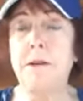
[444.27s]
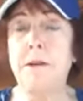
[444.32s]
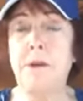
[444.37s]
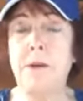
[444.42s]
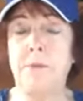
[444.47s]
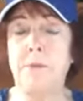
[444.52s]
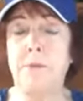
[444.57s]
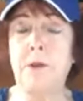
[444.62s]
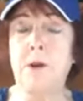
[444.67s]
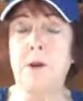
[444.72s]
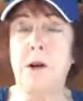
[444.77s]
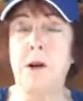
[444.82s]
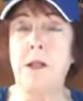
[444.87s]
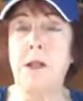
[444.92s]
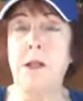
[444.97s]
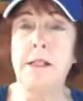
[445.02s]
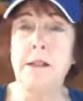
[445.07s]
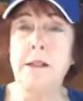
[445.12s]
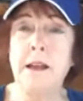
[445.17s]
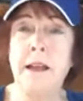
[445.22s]
as some people
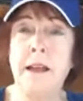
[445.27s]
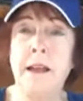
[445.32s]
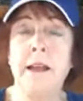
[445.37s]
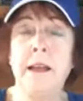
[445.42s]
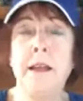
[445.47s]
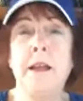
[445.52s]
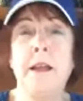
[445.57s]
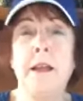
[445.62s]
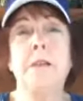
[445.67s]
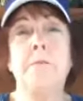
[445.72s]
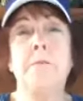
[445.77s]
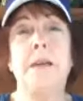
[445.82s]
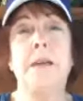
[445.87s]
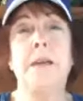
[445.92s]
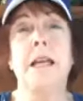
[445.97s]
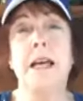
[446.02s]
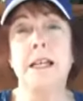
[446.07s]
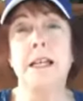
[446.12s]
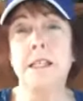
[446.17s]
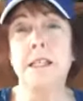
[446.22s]
call it,
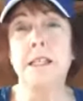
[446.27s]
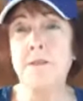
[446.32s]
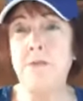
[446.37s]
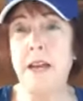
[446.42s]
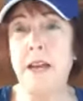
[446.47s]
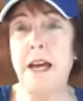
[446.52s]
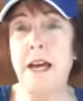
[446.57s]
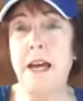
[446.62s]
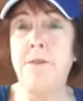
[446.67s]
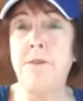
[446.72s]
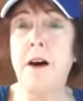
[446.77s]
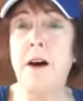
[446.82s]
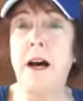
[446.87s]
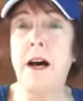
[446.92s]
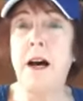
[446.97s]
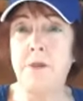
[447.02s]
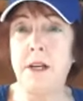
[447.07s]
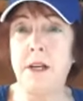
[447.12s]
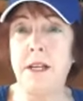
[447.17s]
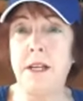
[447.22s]
because of that
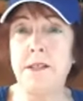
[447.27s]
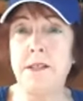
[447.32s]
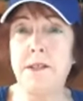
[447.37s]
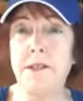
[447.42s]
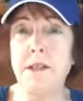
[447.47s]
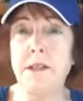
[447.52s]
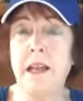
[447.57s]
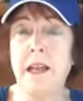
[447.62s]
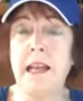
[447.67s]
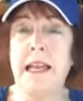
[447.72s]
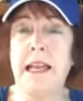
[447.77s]
virus,